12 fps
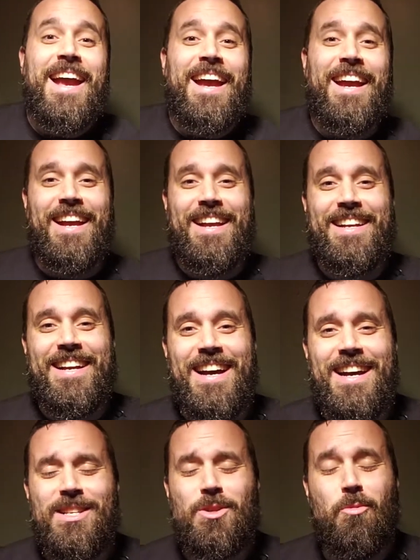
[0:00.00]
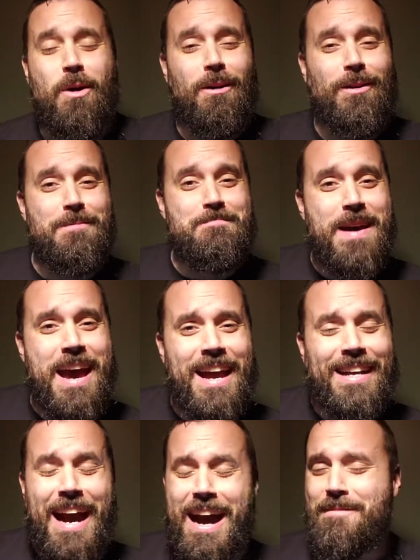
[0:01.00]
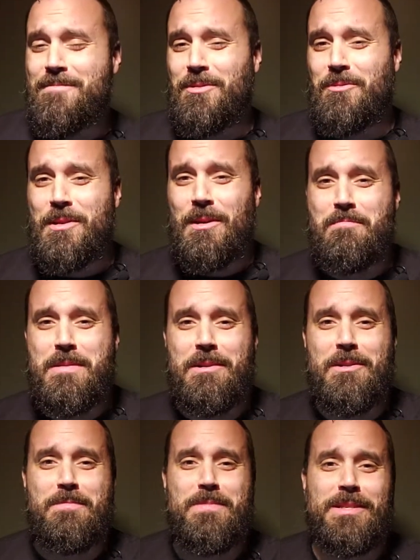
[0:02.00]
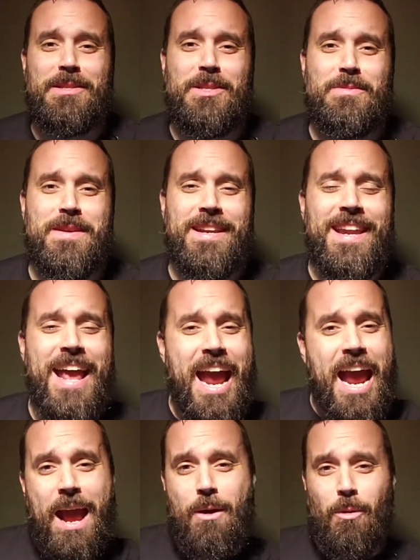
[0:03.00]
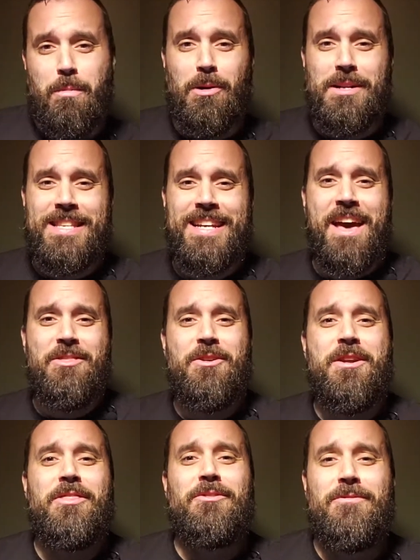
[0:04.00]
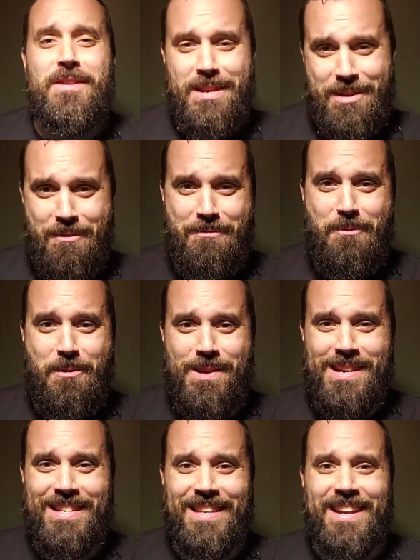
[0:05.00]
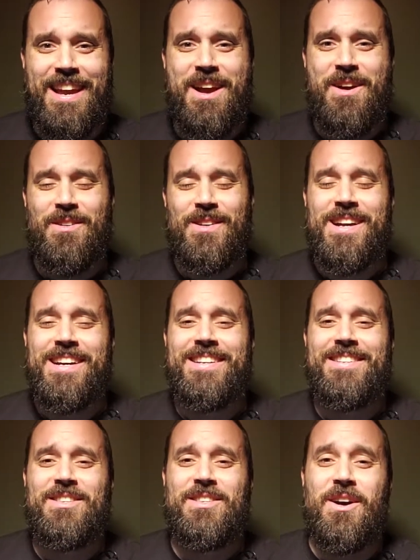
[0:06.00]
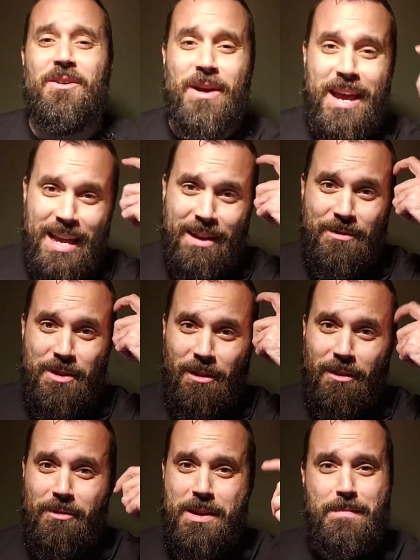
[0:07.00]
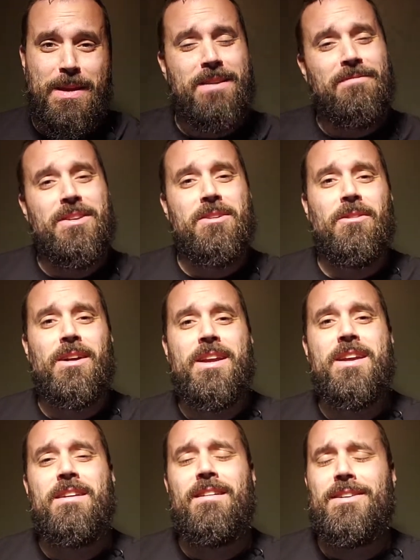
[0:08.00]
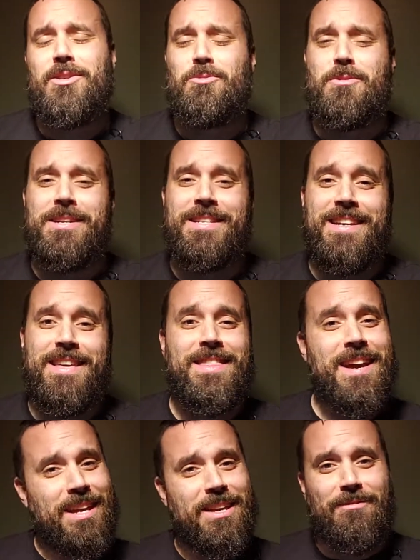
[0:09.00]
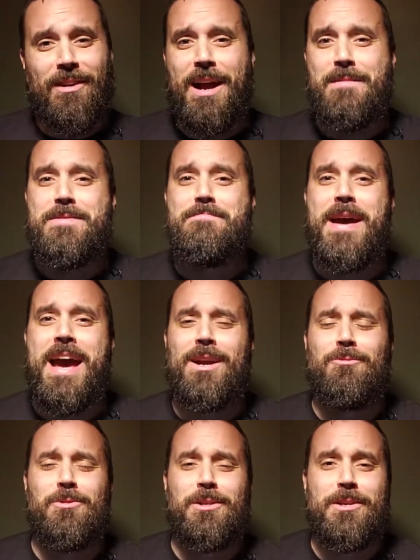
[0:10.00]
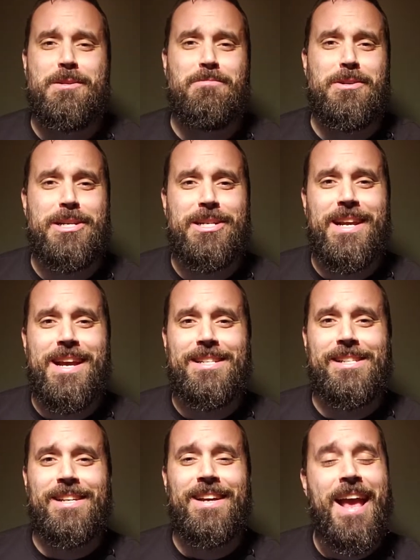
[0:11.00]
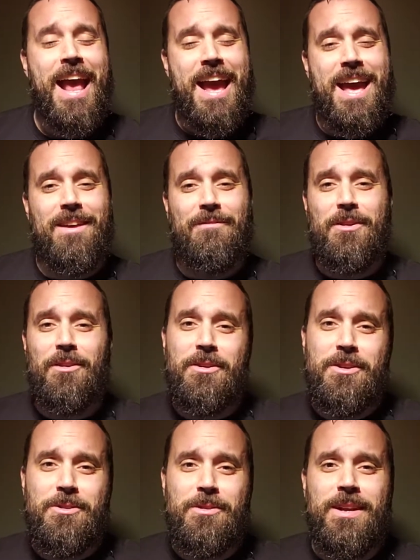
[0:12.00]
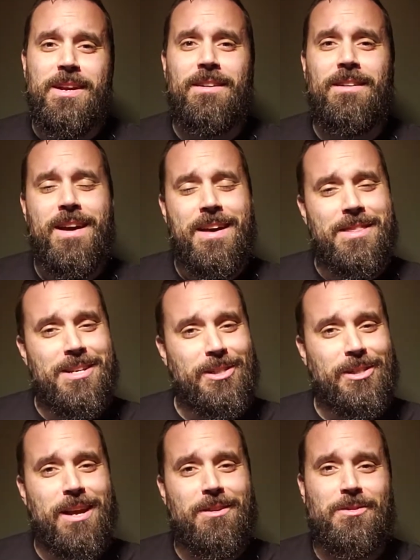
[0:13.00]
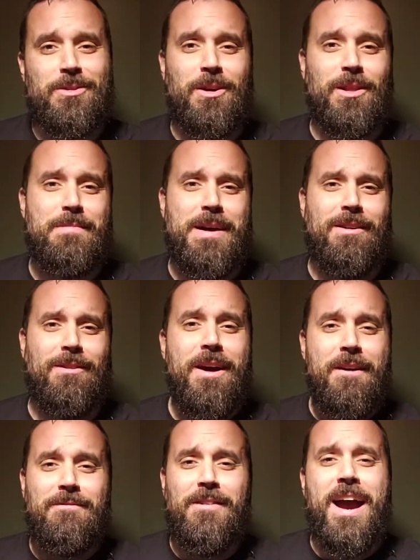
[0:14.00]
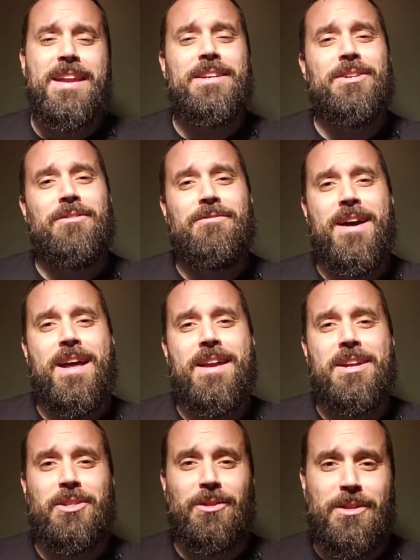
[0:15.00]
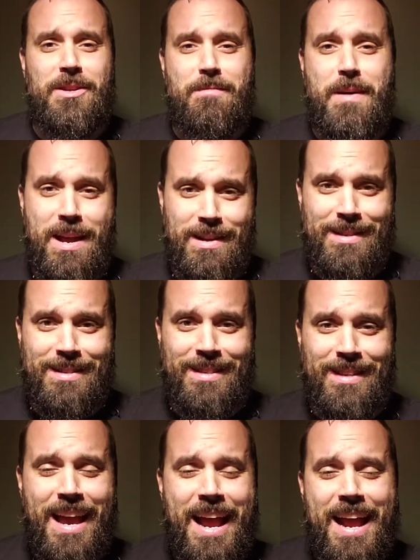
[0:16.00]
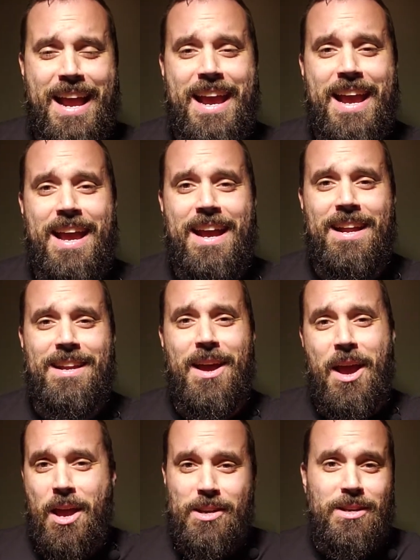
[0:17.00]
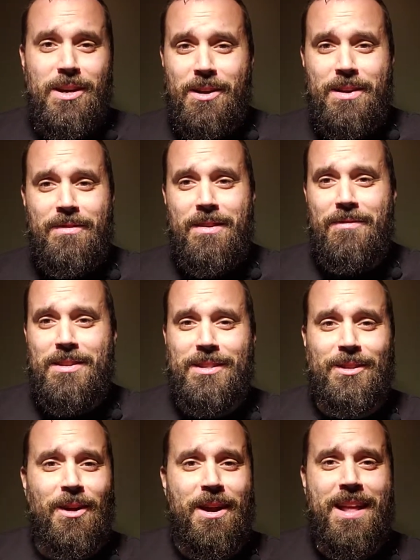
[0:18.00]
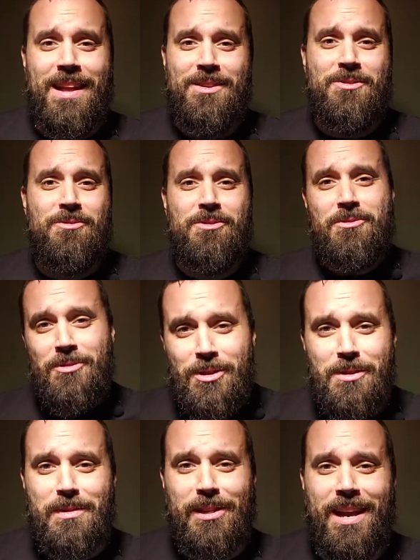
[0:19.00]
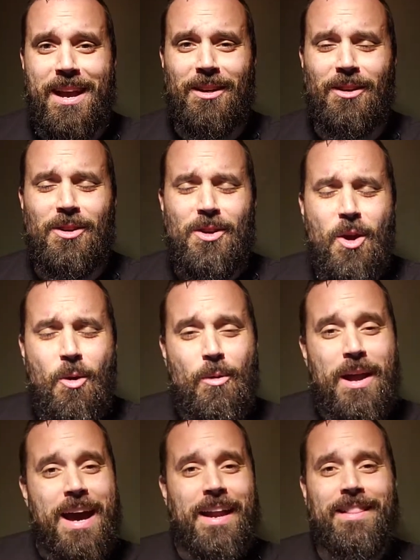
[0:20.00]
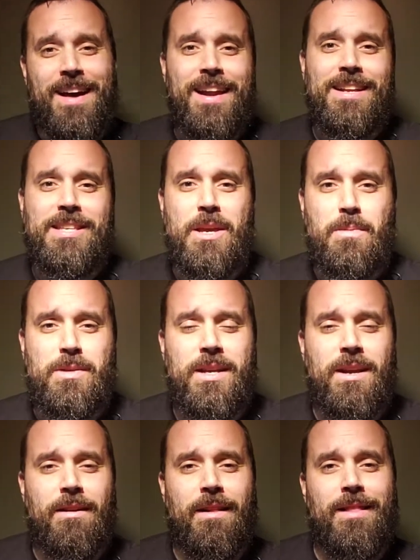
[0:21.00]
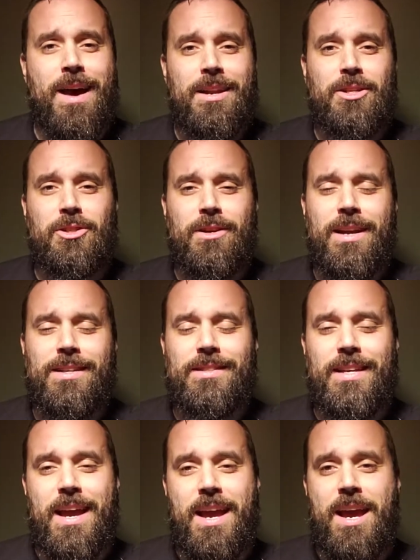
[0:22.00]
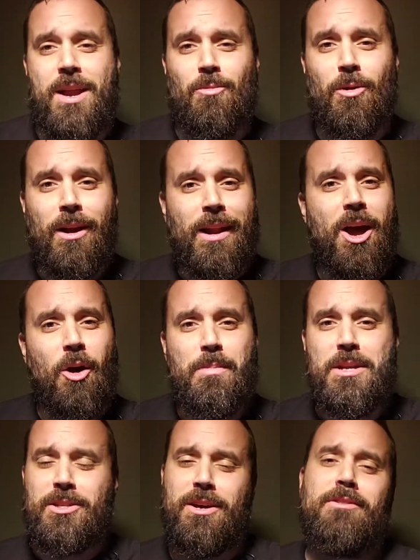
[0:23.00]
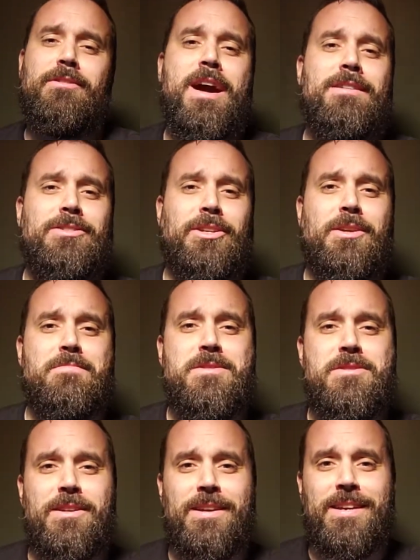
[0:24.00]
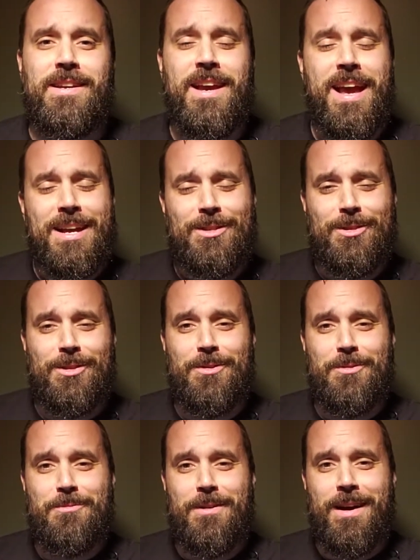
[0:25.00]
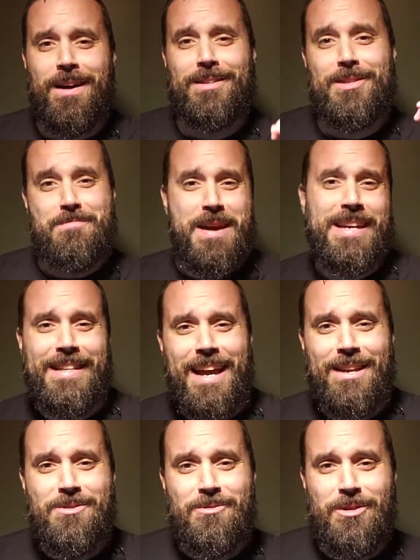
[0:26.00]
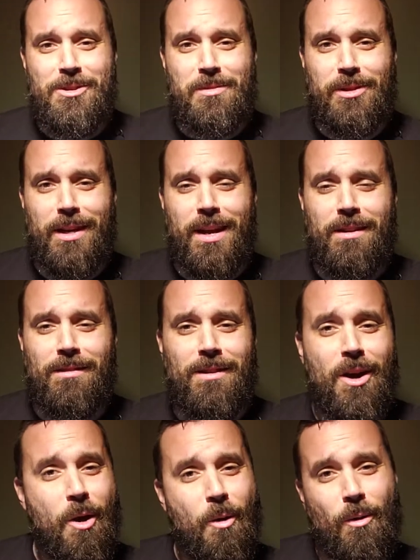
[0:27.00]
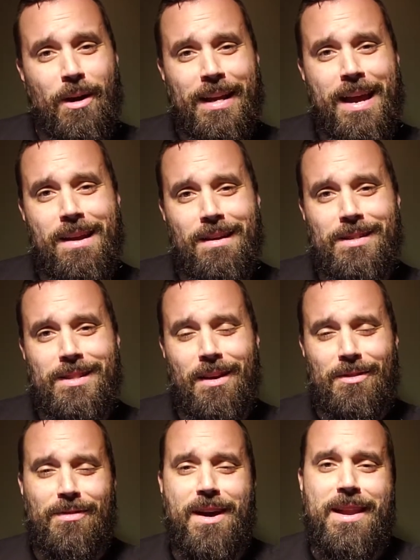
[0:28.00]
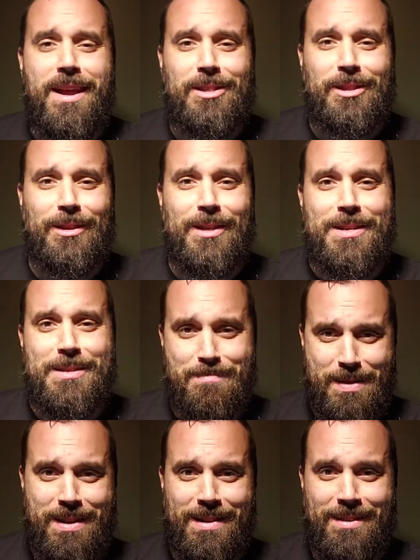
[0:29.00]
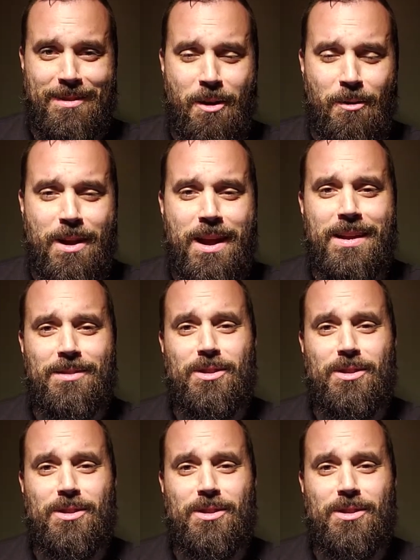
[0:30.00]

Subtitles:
Hey guys, welcome back. I'm the Real Bearded Businessman, and we're putting together another video for you today, all right? So if you're a repeat viewer here, I just want to say thank you for coming back. Really appreciate you. And if you're new here, this channel is all about finding your financial independence. And, you know, even if it's starting that new YouTube channel, we got a lot of tips here and a lot of tricks, and we're going to help each other out as a community to make that YouTube channel or to get ourselves financially independent, all right?